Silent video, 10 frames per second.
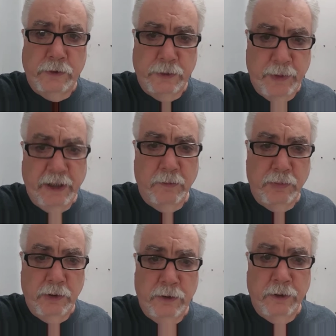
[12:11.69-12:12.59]
to my
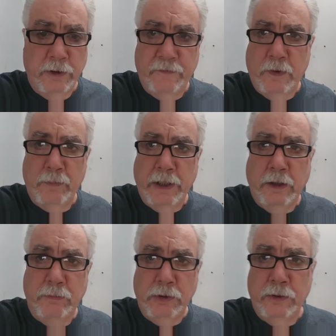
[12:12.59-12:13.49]
computer and from my
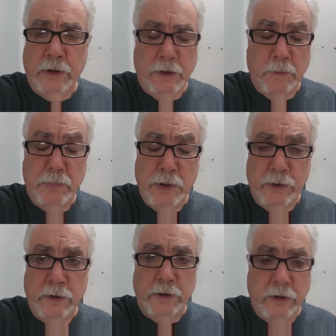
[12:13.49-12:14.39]

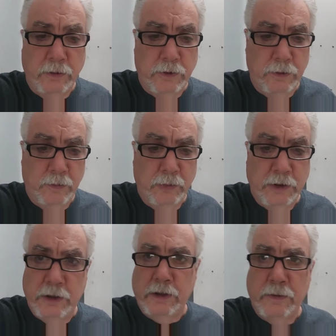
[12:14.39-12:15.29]
computer to YouTube,
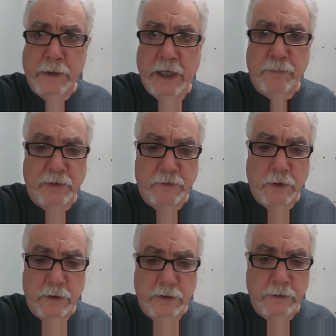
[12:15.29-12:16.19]
which is the way I
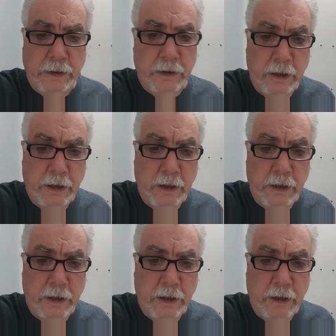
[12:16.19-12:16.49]
prefer to do it.